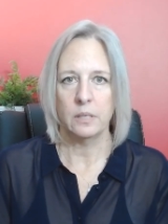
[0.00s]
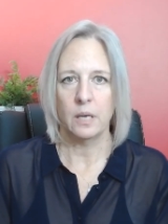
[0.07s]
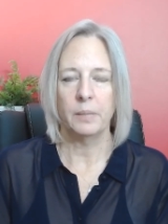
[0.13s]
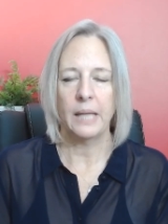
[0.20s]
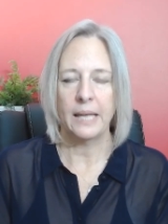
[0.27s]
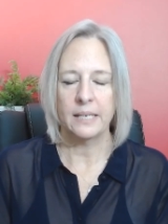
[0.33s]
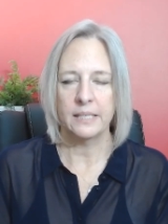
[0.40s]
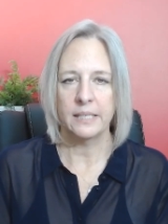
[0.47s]

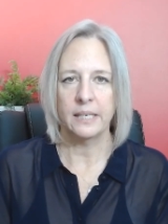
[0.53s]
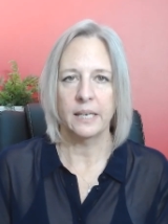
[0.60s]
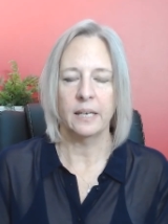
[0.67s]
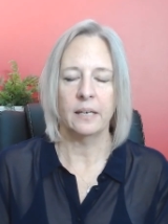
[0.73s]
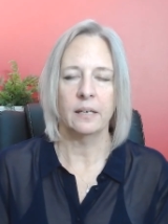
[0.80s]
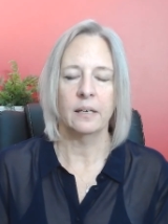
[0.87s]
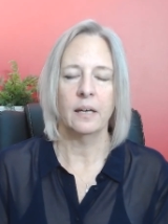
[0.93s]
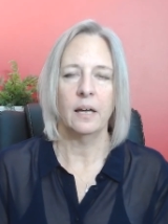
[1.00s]

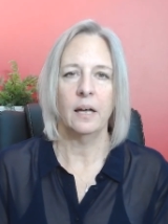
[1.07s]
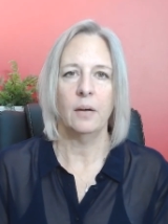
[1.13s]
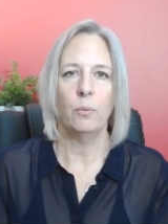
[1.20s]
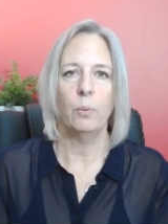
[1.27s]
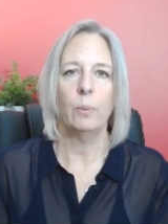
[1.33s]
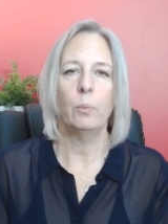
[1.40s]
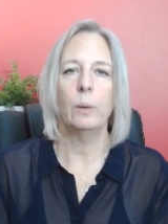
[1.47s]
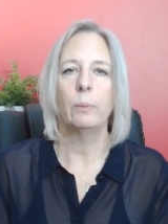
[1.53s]
planting,
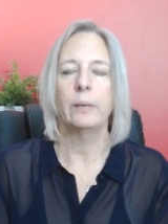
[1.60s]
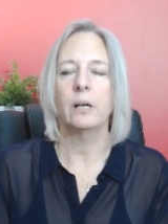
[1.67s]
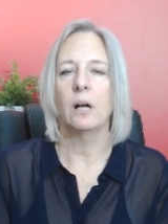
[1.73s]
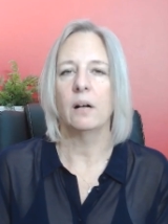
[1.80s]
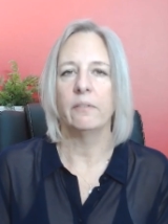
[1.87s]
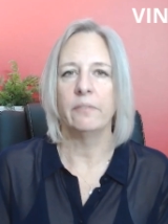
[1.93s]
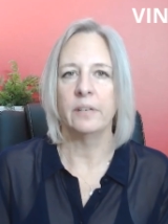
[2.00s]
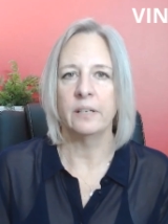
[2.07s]
what we
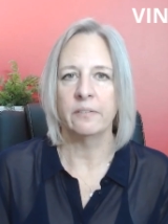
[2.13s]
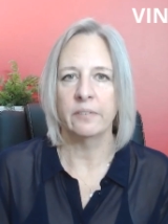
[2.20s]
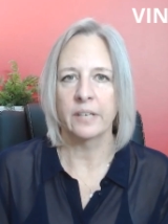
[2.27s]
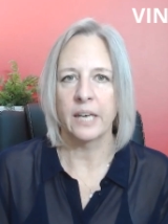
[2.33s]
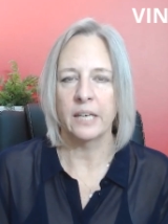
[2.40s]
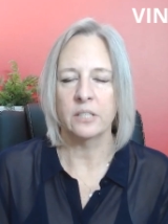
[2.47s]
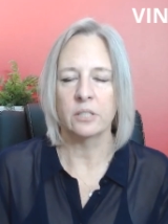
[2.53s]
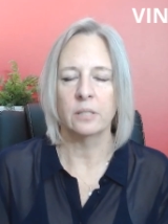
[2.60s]
call
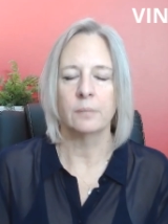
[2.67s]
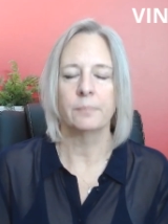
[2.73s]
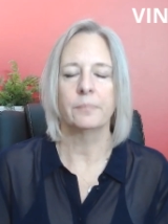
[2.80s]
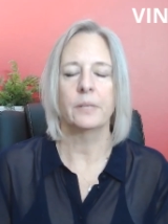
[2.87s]
vinification.